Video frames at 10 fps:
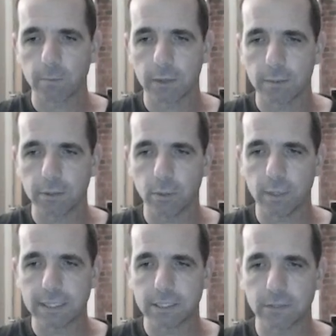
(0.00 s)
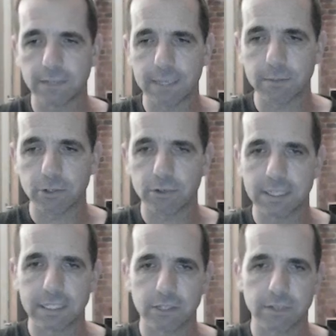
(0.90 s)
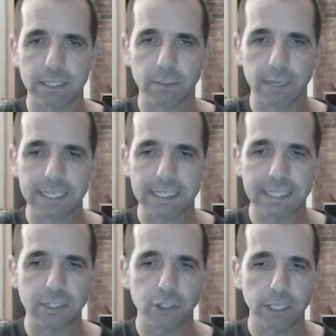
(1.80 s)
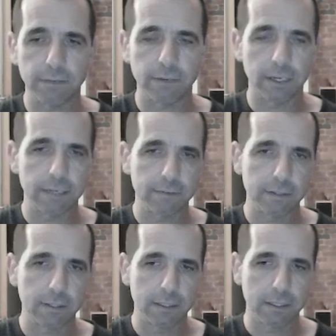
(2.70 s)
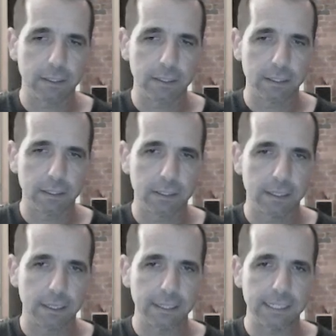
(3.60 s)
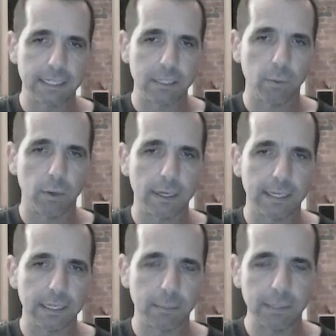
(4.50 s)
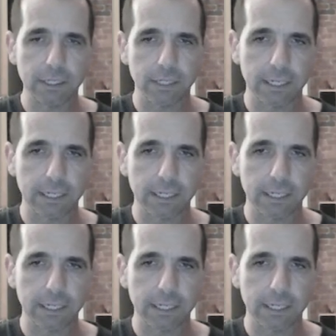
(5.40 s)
But the way to sort of demonstrate it straight away is g5. And this is the widening the beachhead